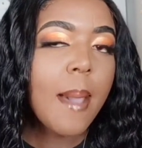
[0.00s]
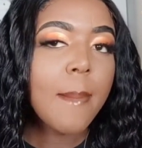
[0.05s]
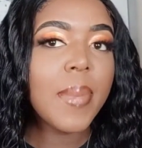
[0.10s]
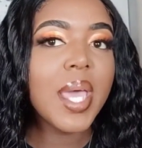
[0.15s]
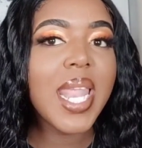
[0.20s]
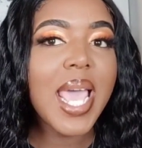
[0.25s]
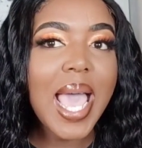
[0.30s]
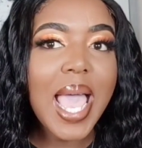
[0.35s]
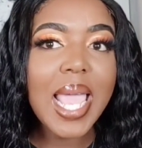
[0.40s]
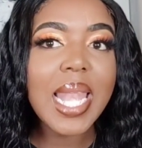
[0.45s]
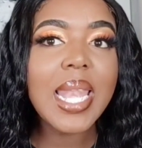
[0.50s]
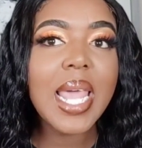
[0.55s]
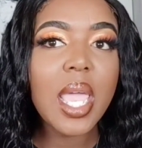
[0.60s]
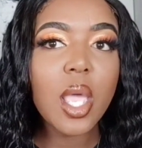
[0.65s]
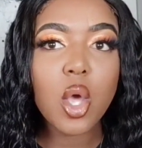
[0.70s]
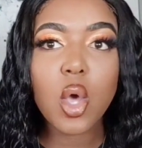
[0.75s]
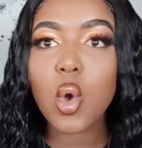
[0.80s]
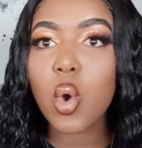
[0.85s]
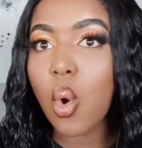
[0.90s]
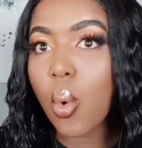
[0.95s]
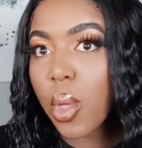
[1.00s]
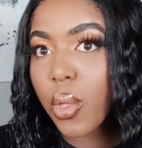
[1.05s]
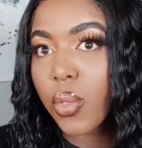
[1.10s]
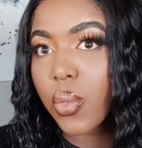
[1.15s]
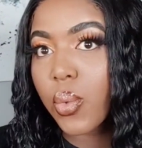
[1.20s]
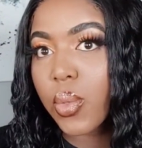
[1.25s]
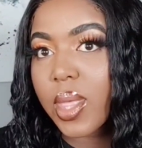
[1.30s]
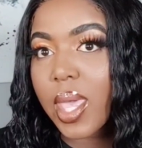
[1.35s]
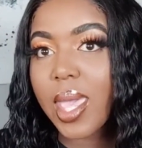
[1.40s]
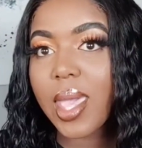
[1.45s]
but I like going
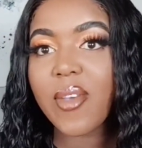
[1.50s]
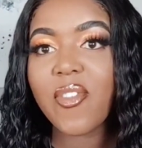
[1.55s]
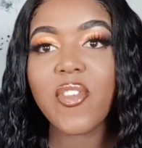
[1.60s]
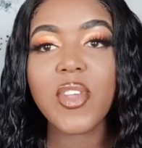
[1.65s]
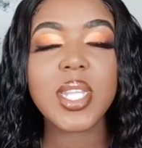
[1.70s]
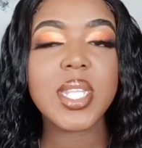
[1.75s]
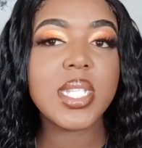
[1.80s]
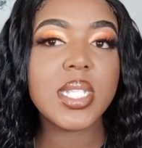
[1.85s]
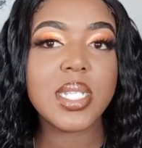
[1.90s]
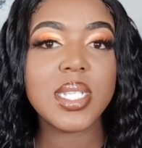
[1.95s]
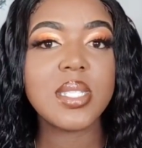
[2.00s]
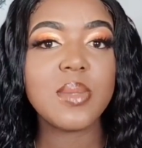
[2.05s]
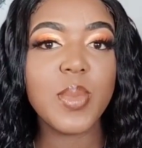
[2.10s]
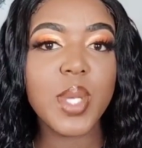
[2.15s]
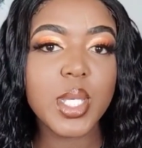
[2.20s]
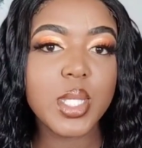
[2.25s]
through the effort. It just